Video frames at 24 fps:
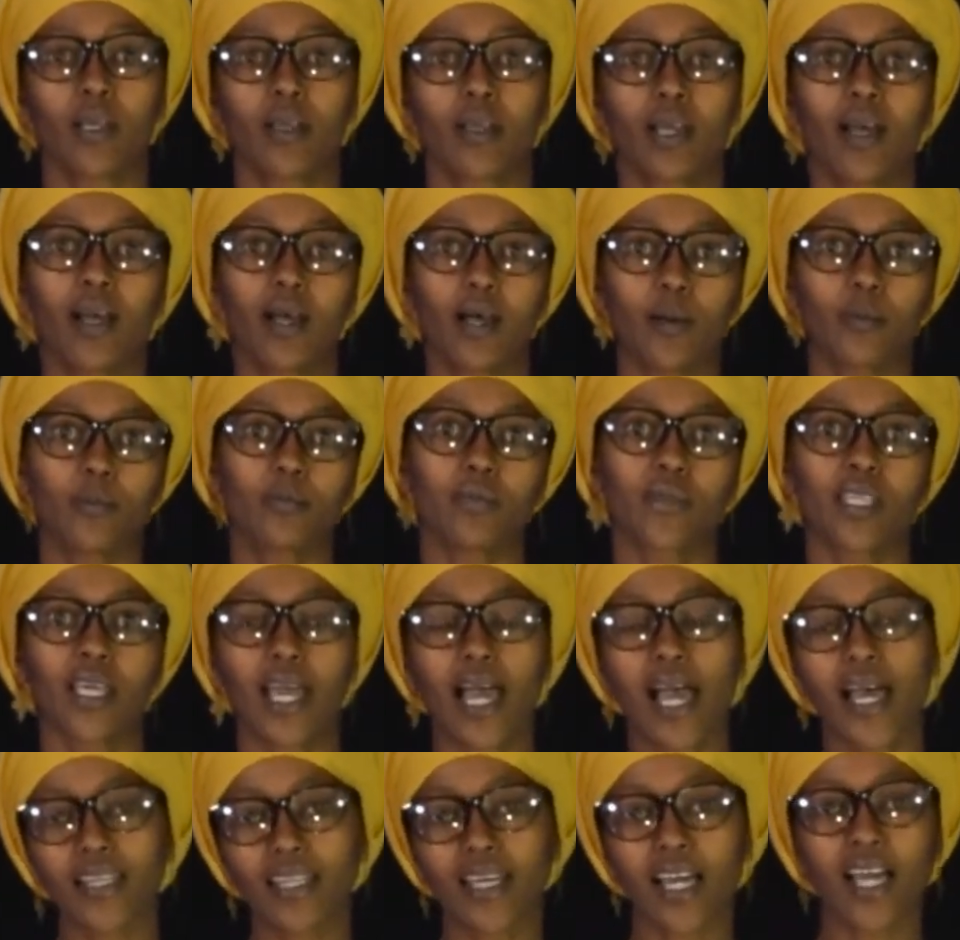the
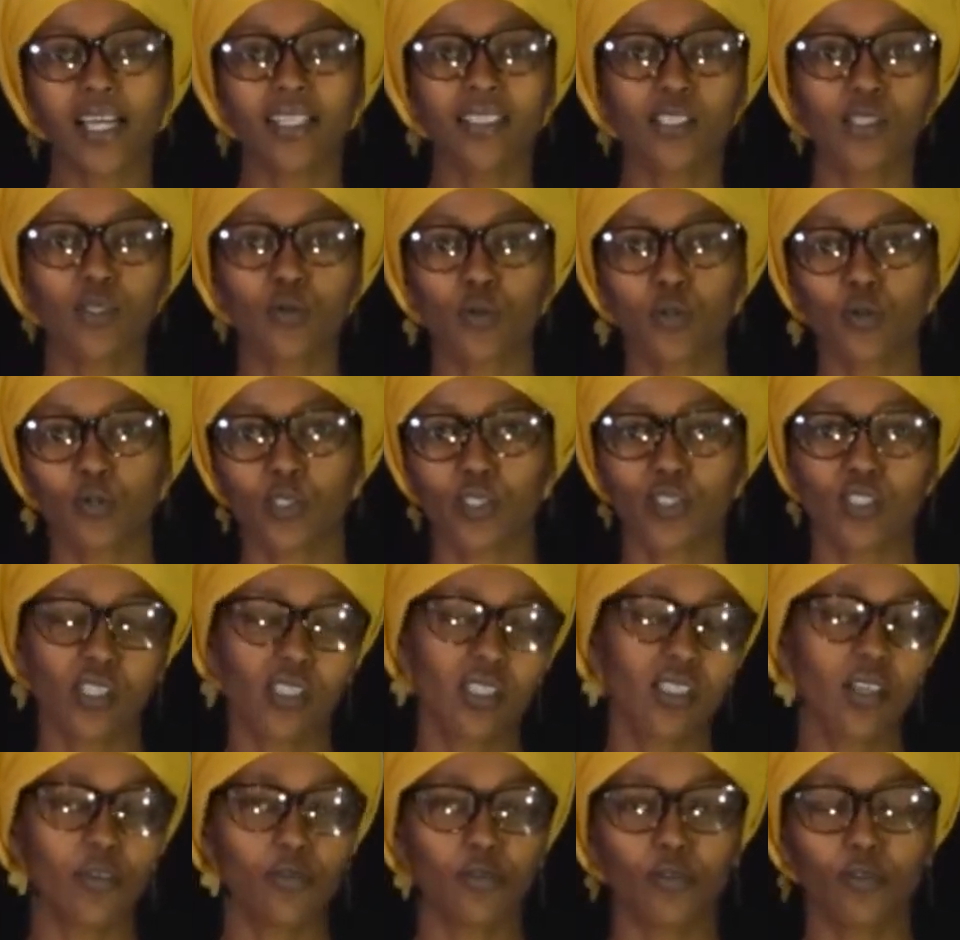other artist was
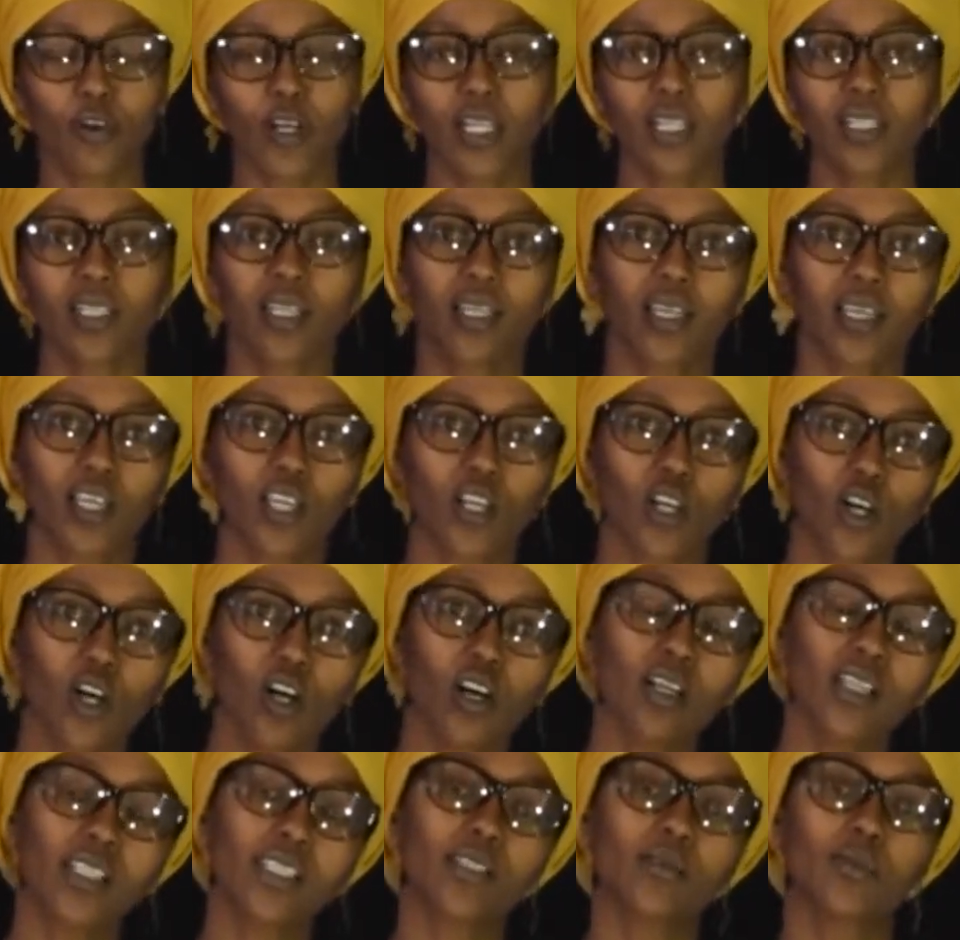just a friend. He
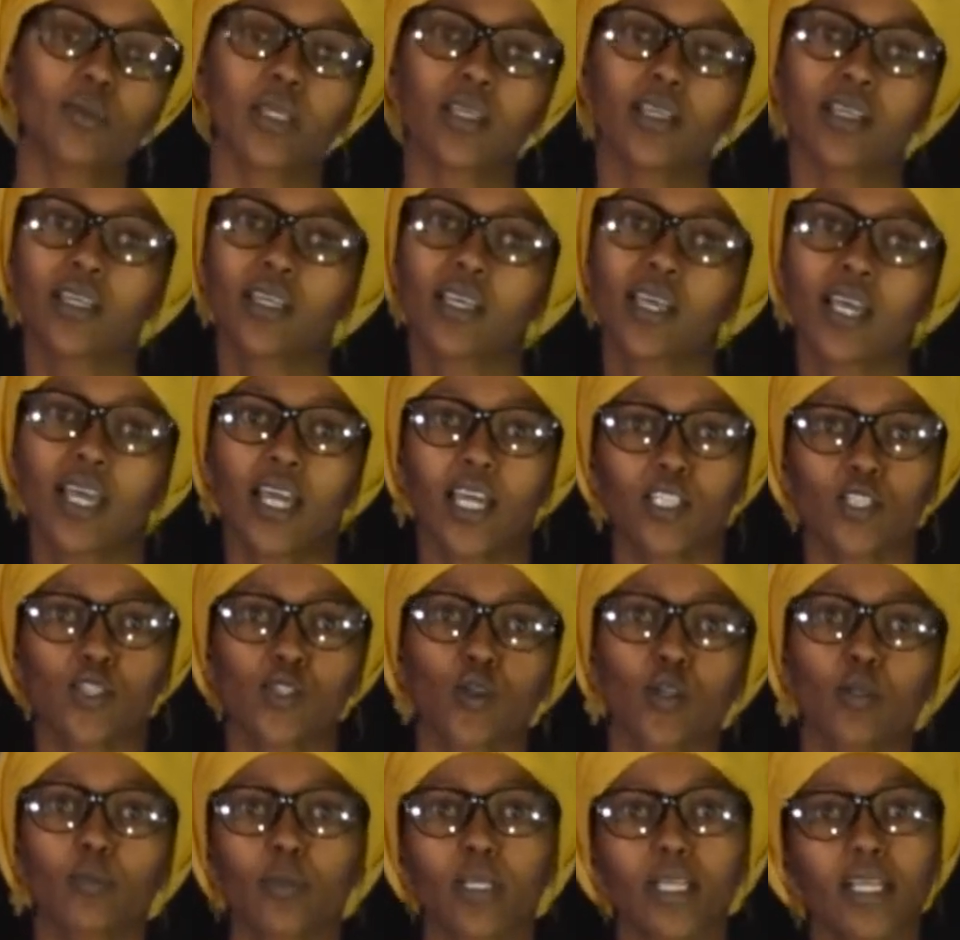called me and
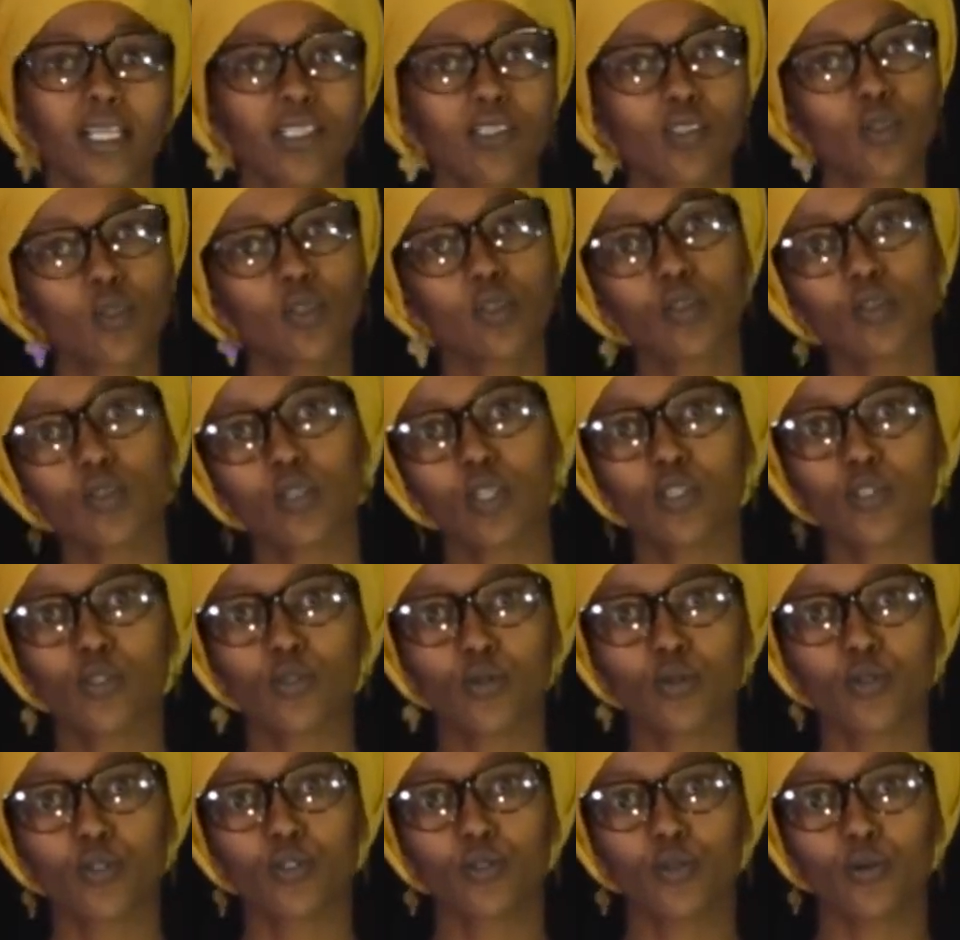told me, let's go to the
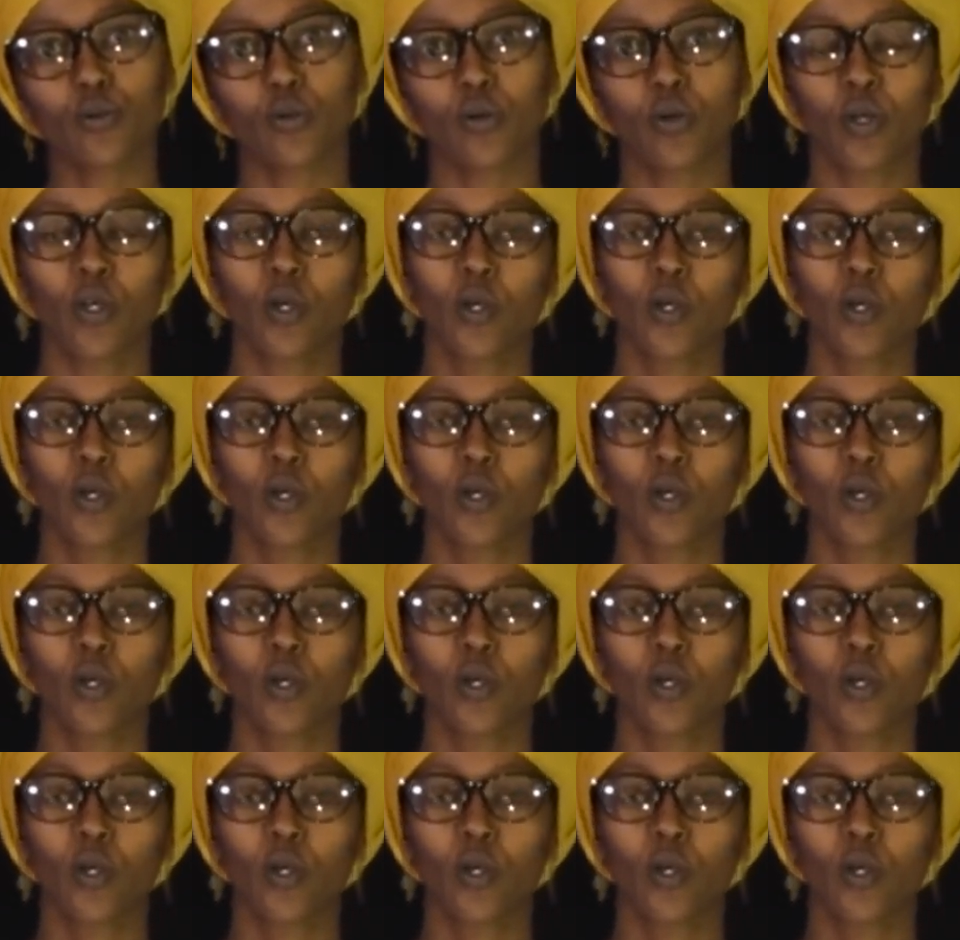studio.